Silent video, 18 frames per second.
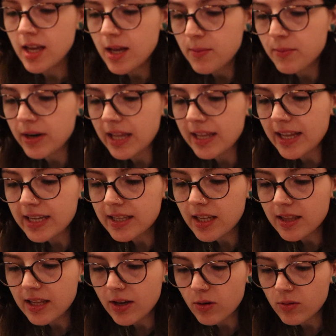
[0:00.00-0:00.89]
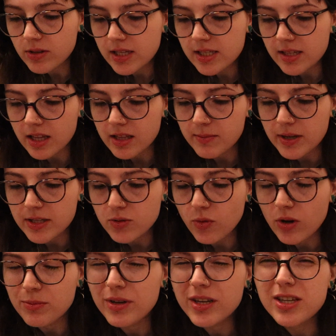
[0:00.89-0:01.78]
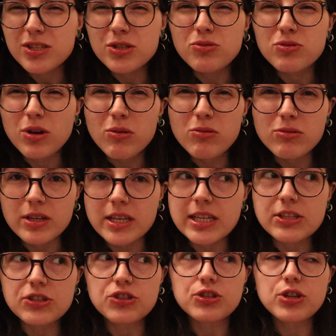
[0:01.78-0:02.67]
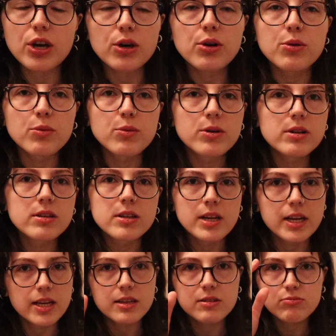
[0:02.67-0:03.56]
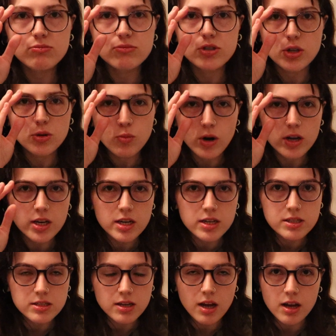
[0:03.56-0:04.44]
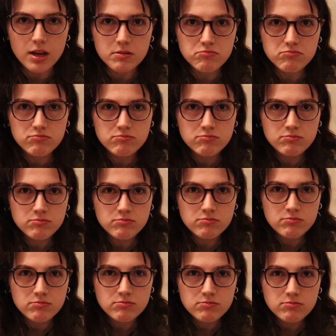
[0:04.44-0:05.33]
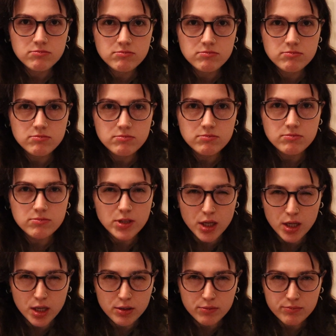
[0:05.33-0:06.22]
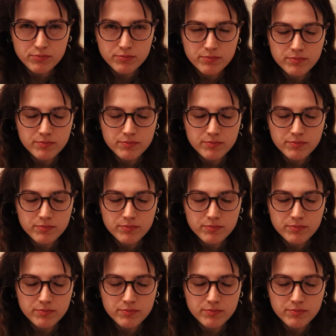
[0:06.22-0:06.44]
But I like that they only sell them as one because you don't need 2. Like, do one at a time, you know?